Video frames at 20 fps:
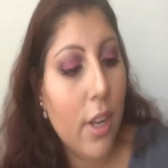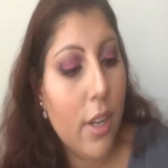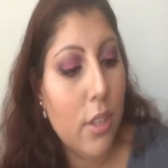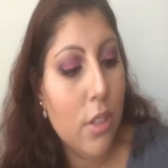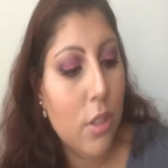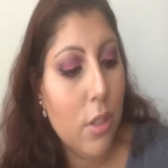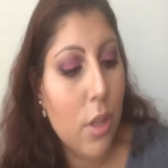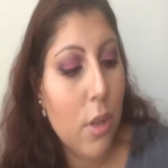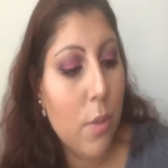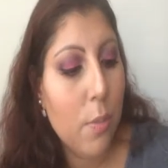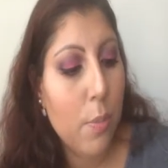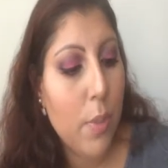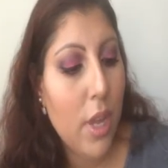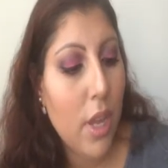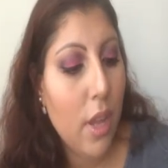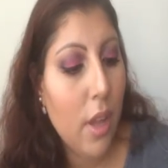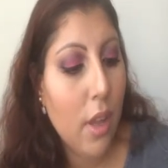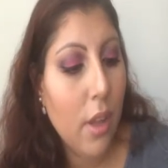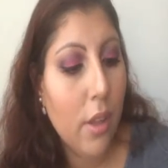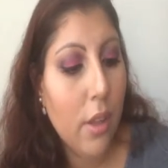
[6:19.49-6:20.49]
It has
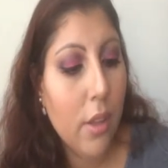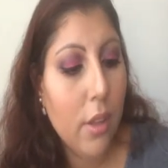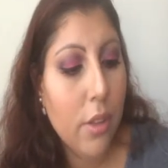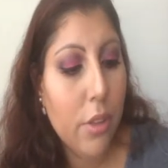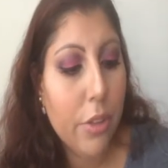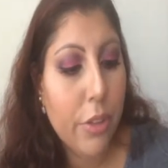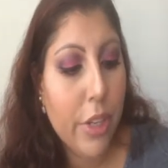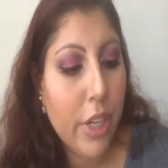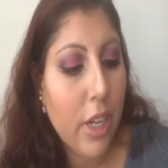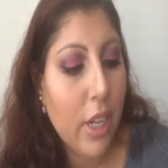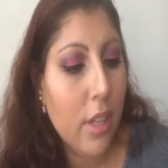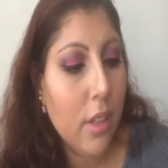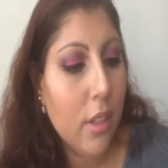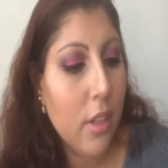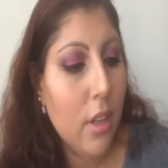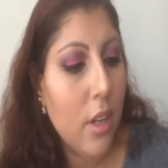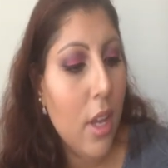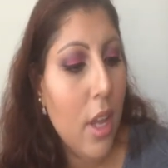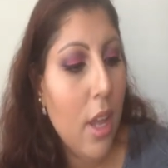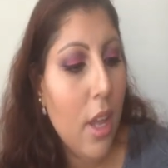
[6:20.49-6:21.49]
pink,
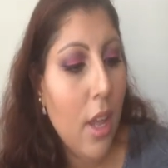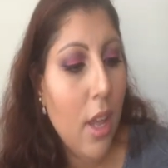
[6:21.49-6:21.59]
green,